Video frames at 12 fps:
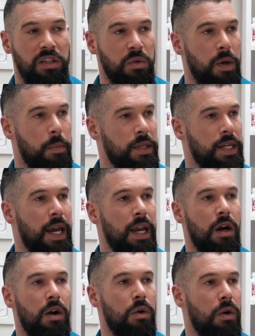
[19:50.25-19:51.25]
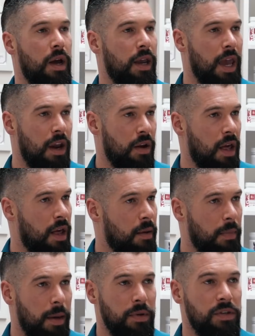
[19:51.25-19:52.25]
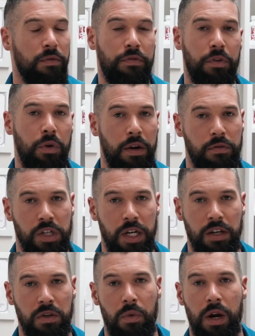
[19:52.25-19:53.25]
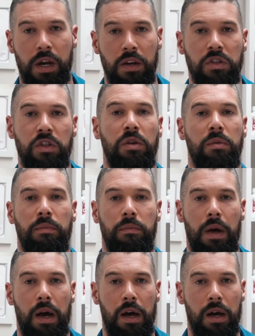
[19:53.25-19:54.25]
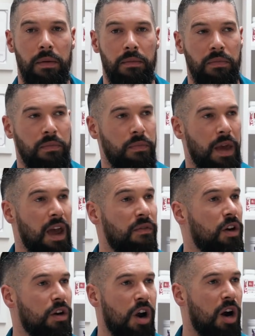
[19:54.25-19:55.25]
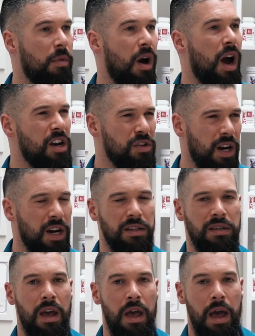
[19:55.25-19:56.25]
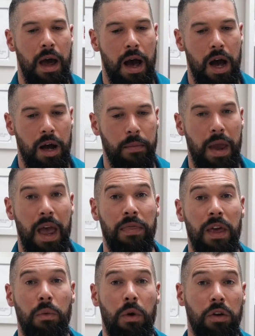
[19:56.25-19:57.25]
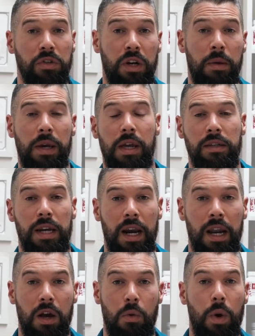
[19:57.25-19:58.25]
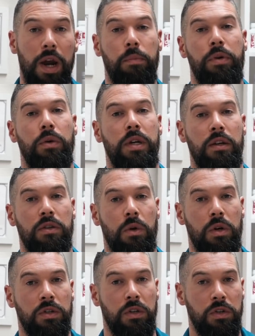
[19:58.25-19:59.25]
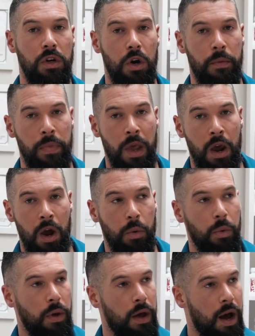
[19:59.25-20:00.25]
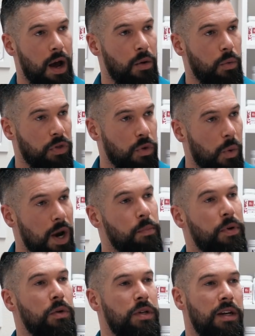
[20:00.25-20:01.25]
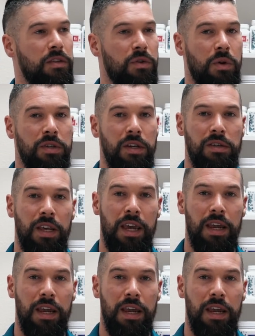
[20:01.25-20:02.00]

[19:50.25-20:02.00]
Sweet potato. Again, maybe some fruit if she doesn't want to consume heavier carbohydrates. And then we're also going to be containing a white protein source. So with the white protein sources, they